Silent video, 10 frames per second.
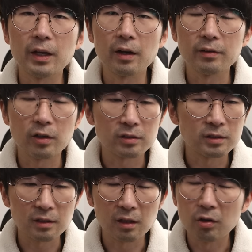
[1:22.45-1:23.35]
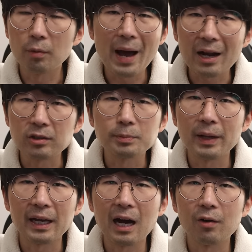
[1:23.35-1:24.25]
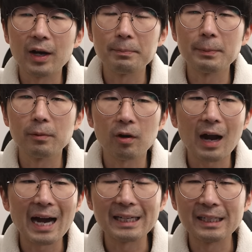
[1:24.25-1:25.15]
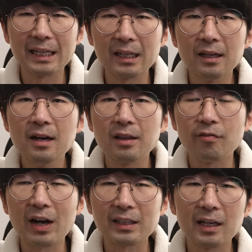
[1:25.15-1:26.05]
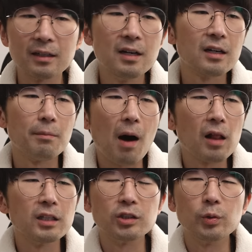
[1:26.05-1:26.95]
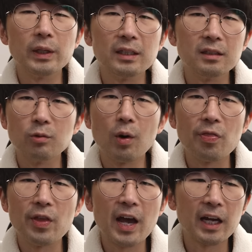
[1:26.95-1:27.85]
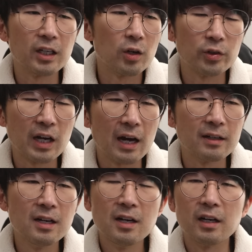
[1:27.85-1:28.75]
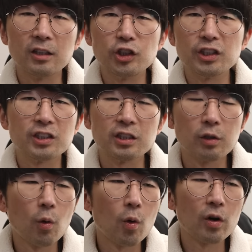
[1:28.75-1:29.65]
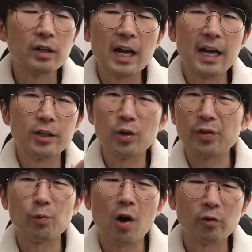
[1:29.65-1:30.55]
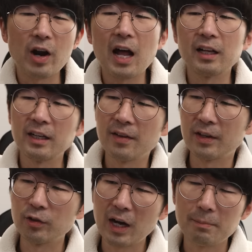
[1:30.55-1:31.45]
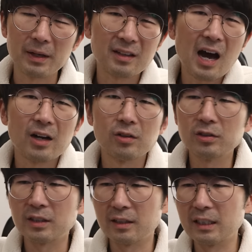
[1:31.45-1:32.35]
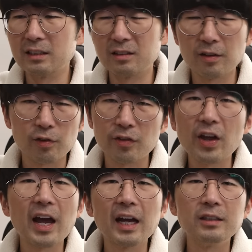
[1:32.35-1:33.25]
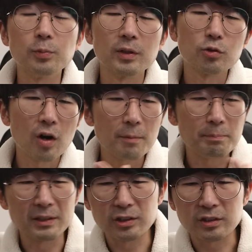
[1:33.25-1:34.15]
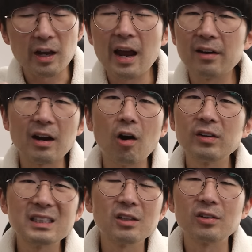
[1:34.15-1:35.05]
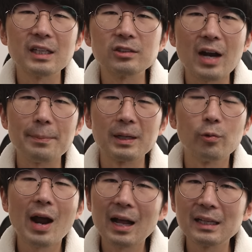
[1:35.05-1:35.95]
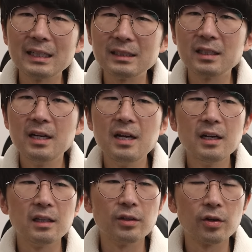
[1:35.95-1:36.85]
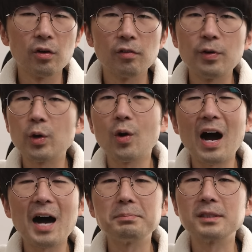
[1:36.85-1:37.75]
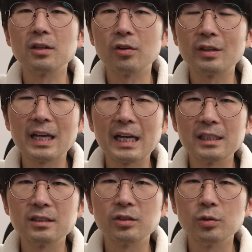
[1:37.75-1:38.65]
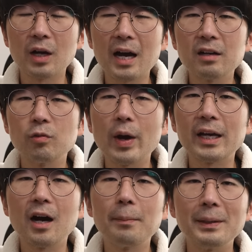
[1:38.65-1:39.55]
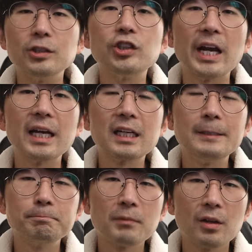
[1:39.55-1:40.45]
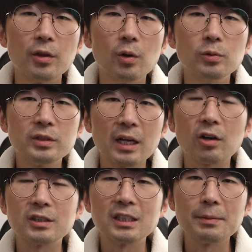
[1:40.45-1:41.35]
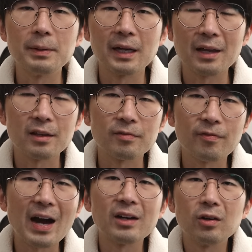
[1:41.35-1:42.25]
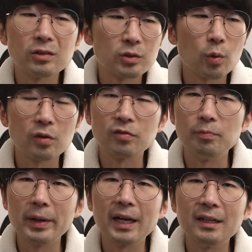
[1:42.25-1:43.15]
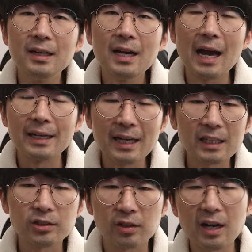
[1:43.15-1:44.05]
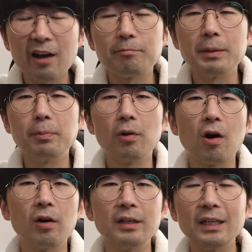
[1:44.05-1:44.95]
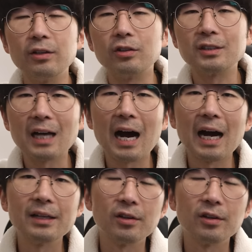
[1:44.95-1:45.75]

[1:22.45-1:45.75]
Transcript: There's little battles playing out, right? People are heightening the fact that Kamala is doing one thing. You know, you got Jesus is Lord and you're at the wrong rally, and then you got McDonald's and these different things with Trump, and just all these little things are happening, rallies, little photo ops, little things to kind of wake up and shake those that are sleeping in the final sort of bit. And yes, you're going to have people on either side.